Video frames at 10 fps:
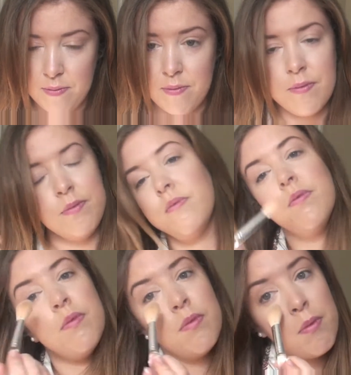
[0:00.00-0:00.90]

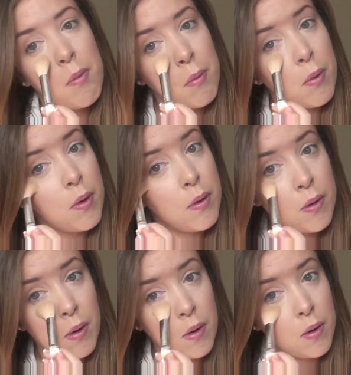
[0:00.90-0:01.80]

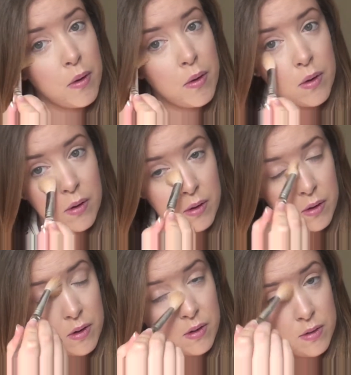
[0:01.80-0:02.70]

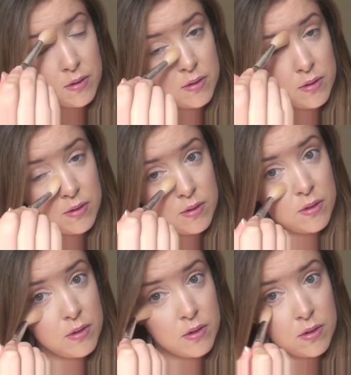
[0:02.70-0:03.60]

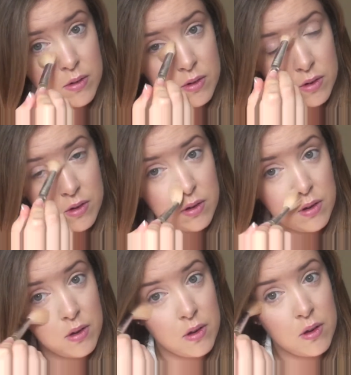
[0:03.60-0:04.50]

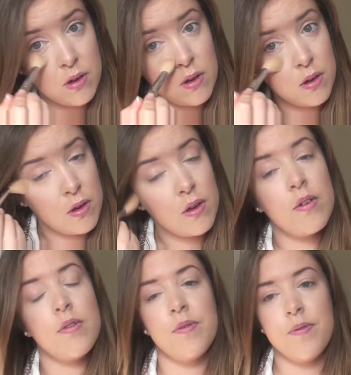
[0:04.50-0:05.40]

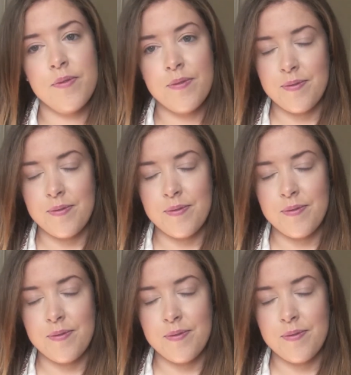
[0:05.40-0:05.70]
(silence)